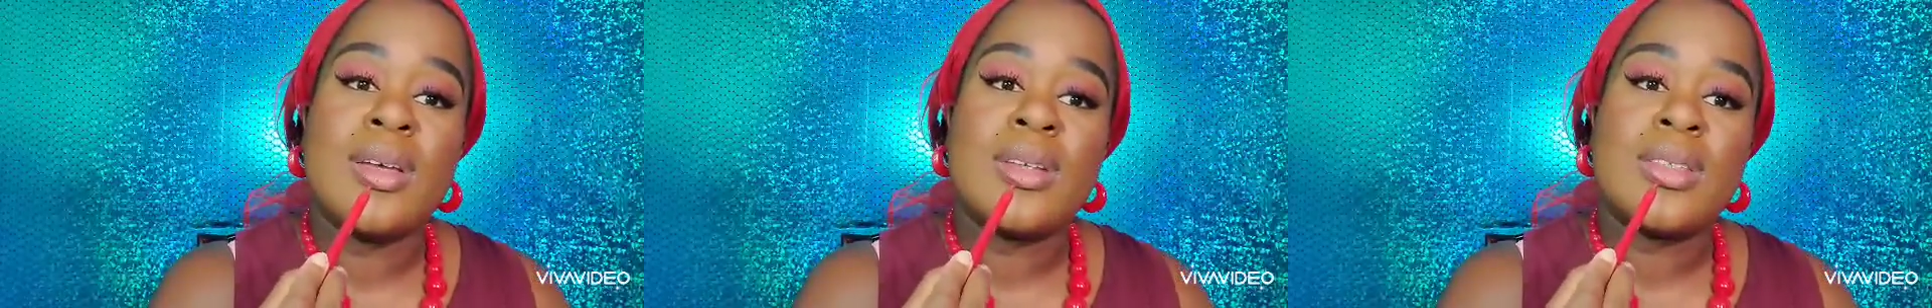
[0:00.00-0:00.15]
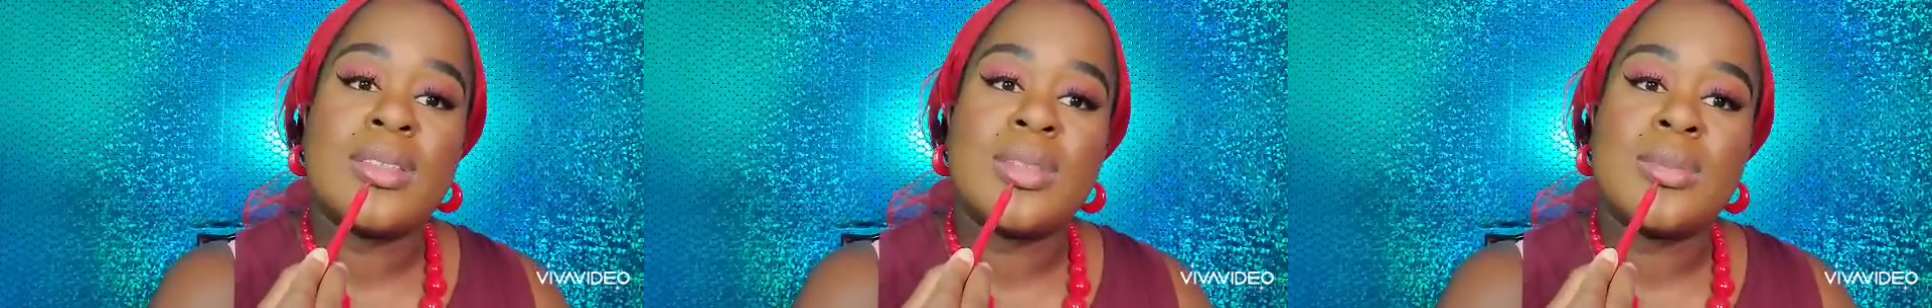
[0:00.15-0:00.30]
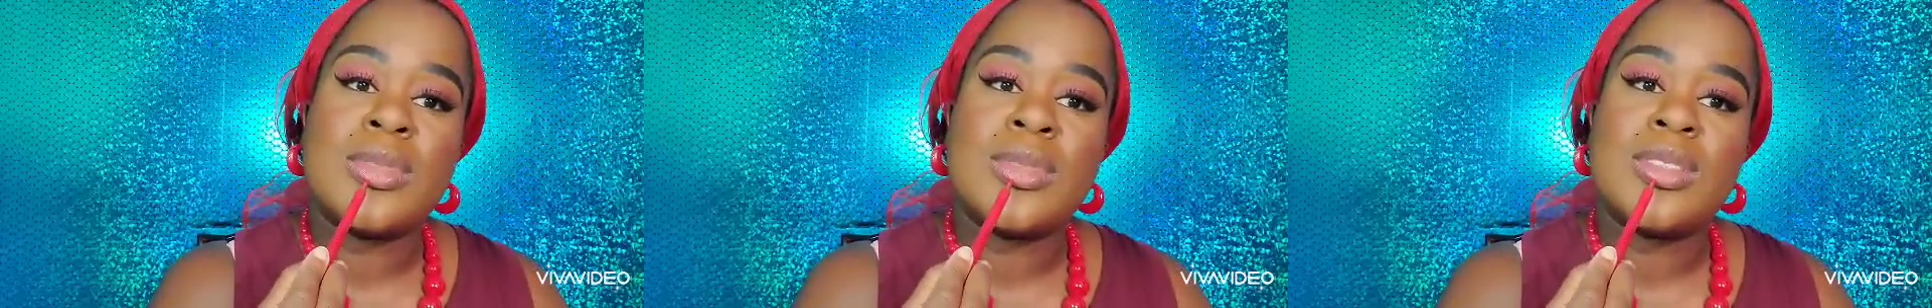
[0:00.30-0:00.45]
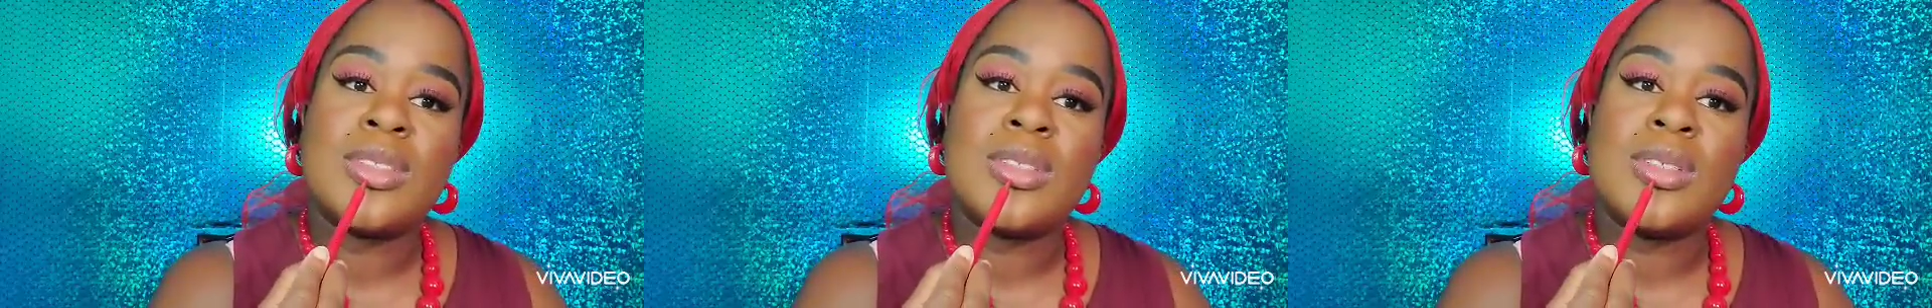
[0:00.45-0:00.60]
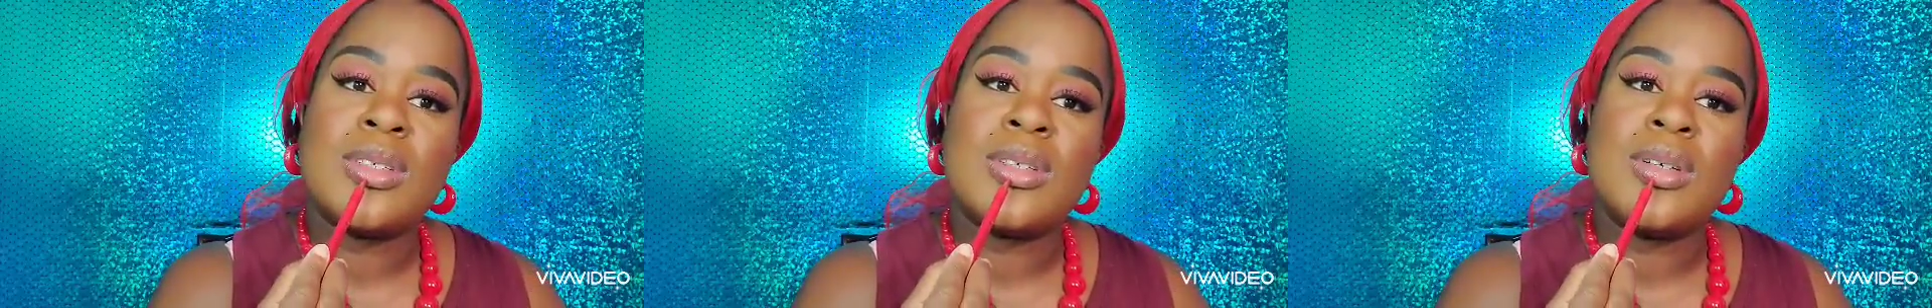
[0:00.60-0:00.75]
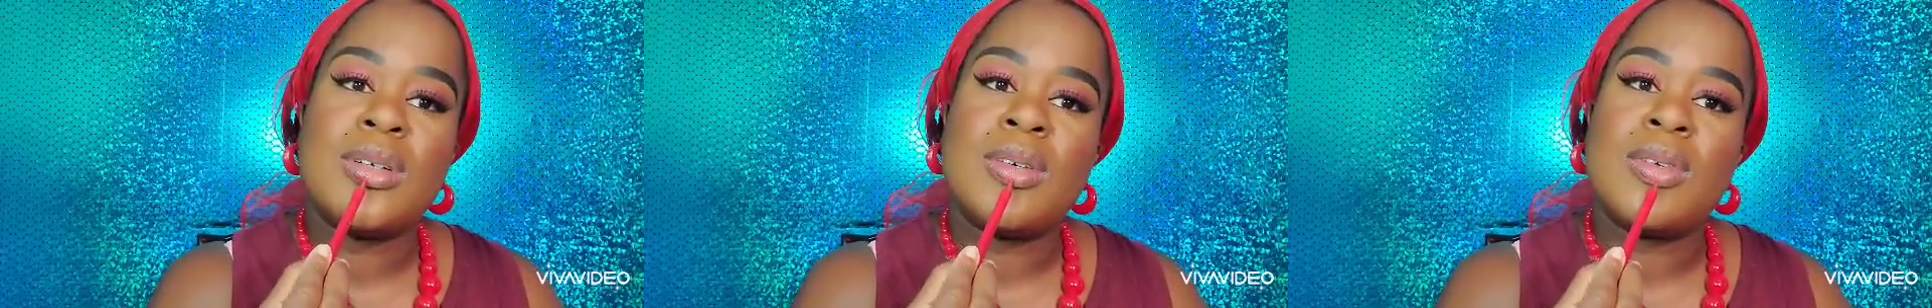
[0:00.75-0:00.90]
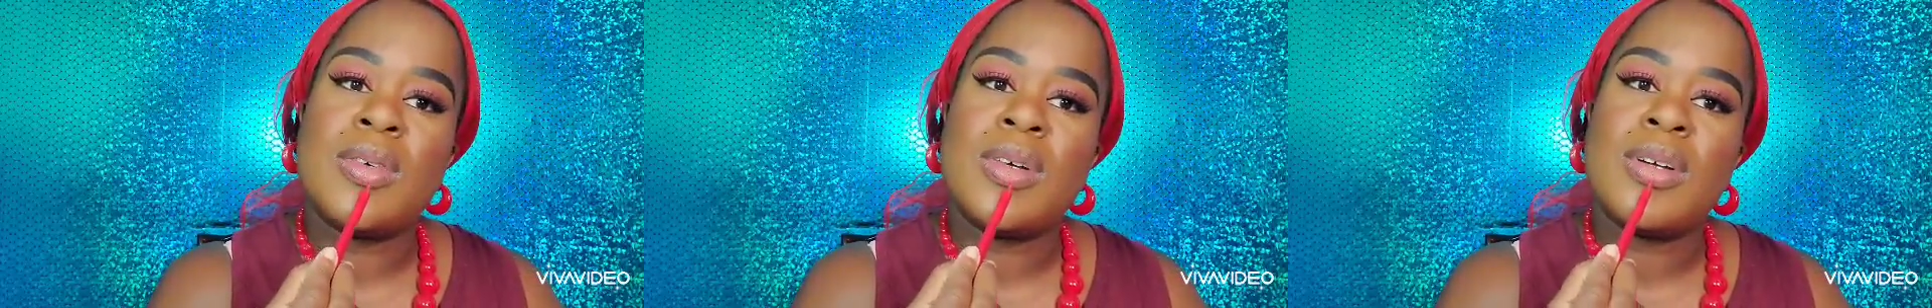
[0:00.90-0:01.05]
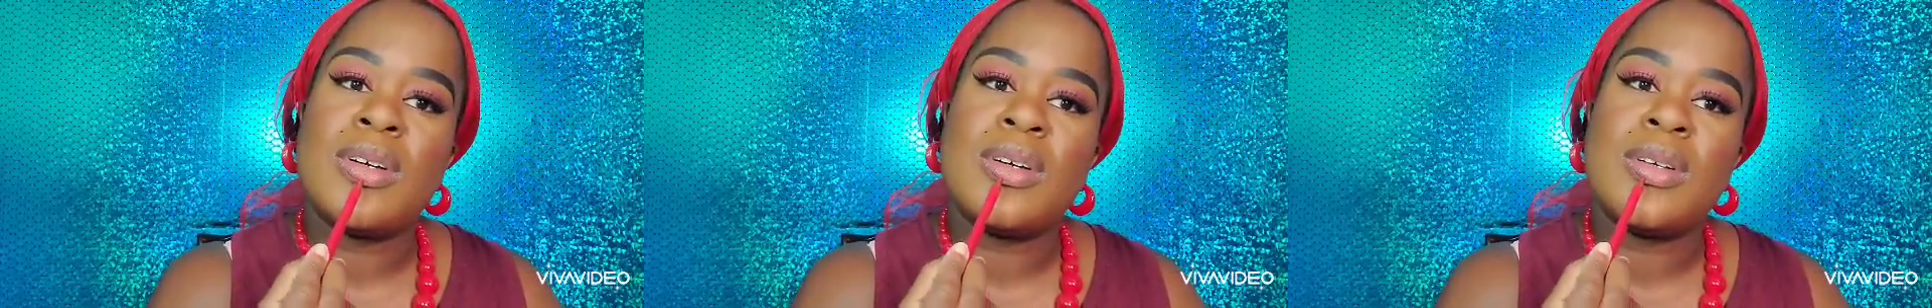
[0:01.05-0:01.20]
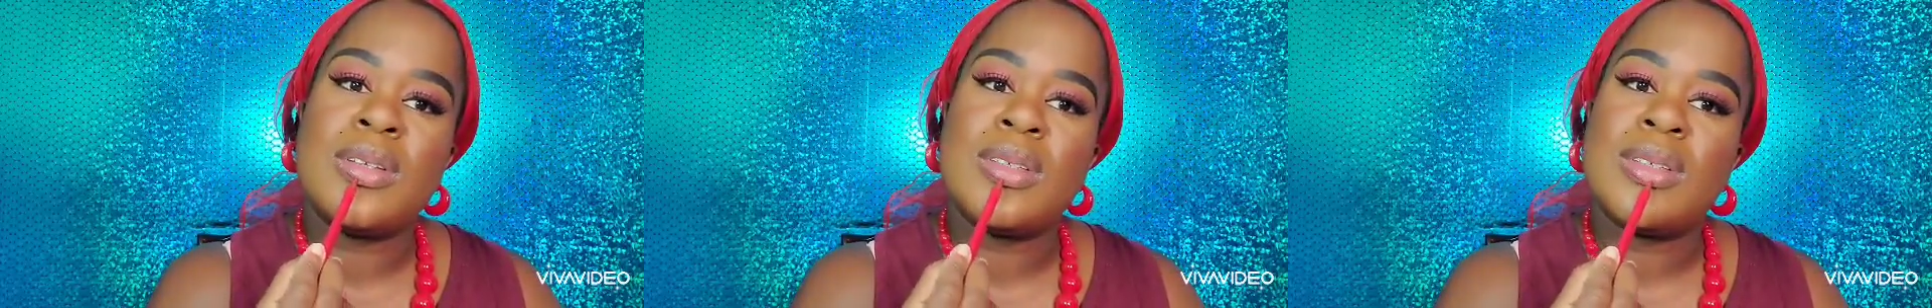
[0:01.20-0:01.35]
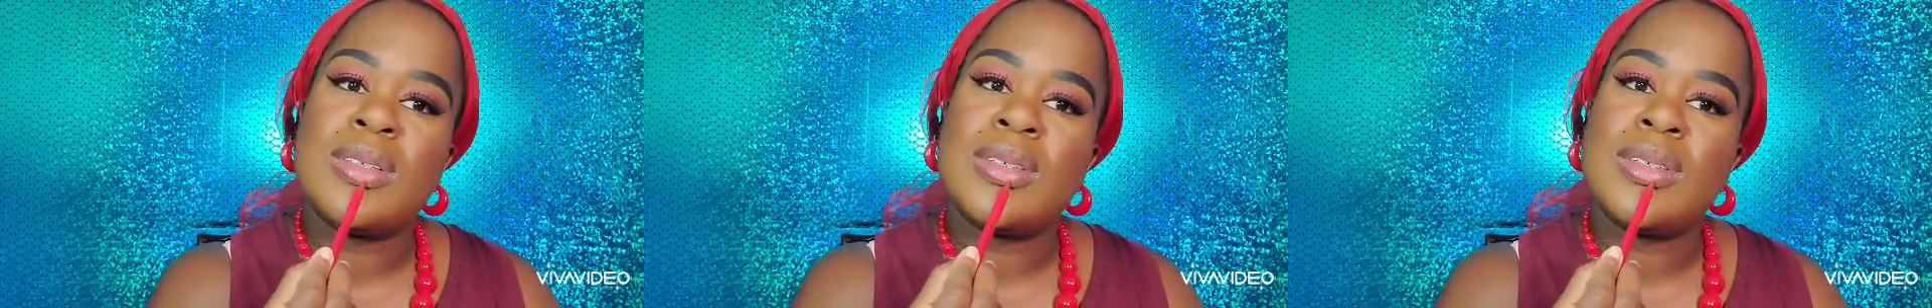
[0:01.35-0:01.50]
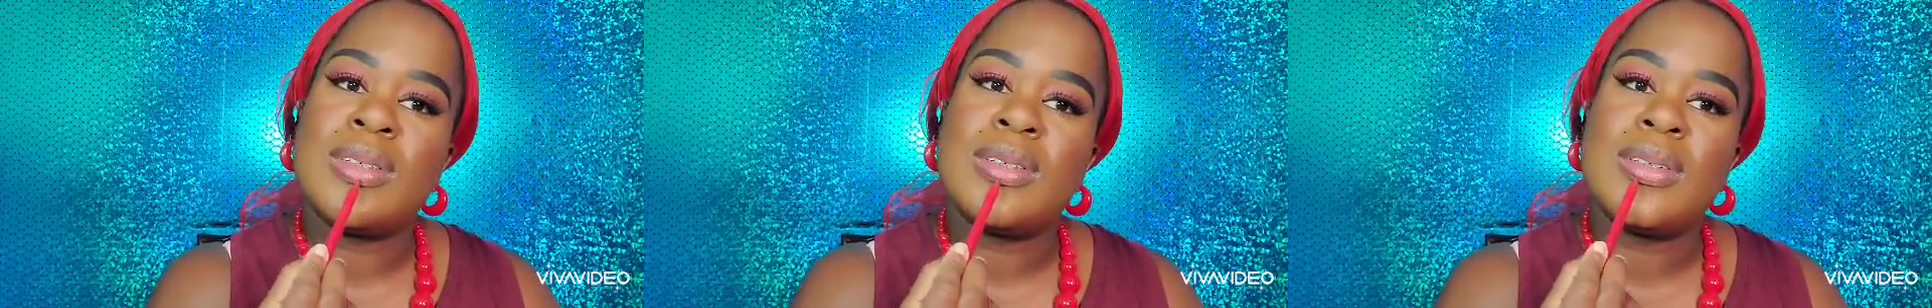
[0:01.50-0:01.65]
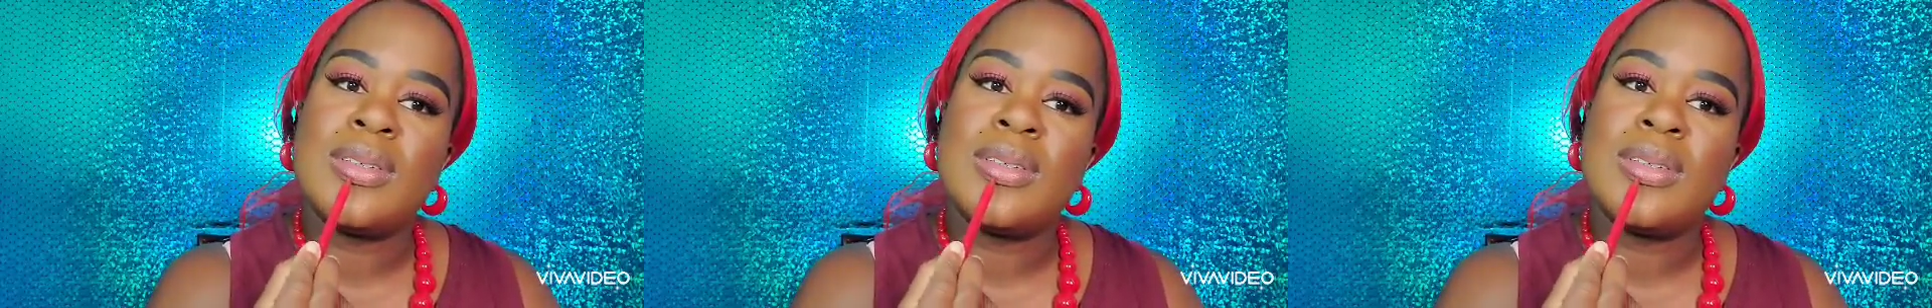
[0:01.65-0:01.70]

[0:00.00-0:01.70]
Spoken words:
So I'm just gonna go around